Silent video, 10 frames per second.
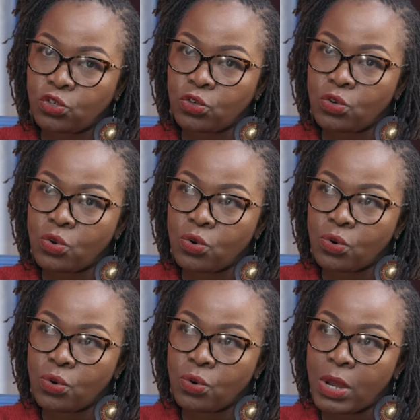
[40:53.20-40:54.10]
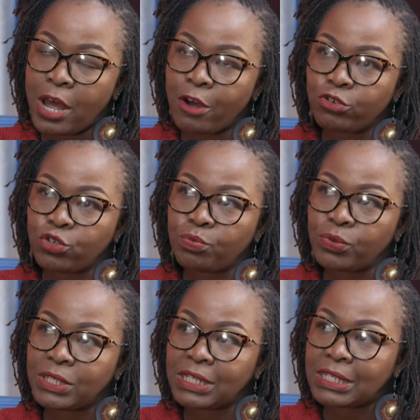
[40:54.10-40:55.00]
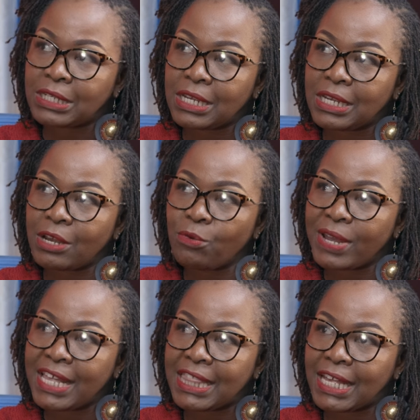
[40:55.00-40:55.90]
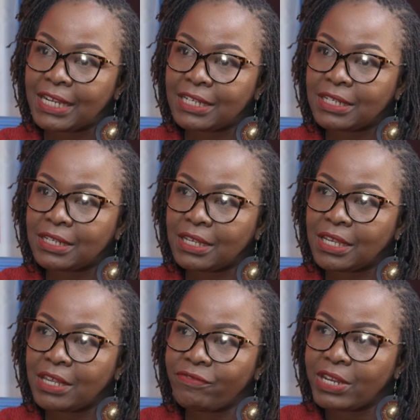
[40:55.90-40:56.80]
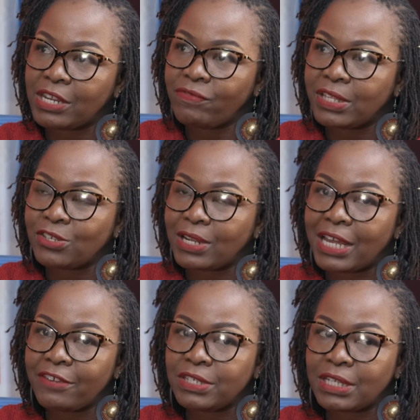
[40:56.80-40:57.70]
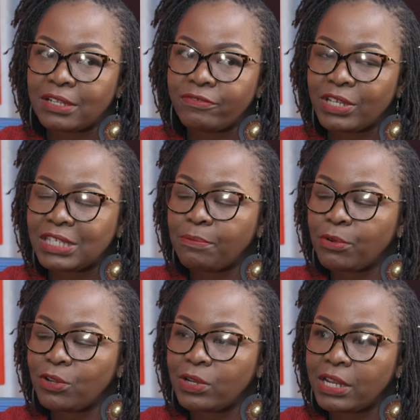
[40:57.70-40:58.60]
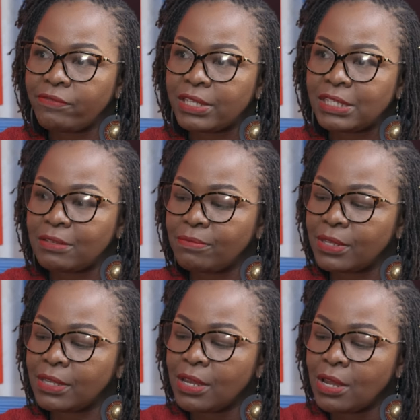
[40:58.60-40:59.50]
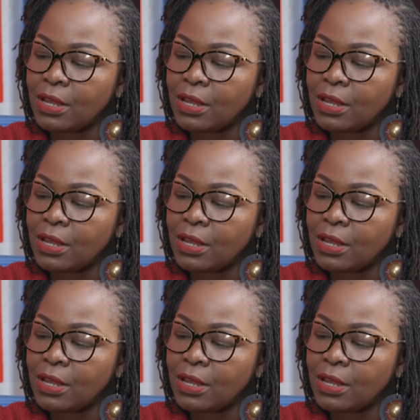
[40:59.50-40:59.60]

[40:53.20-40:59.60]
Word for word: to know how to put it in a way that even if it's your lifestyle. For example, you'll never see me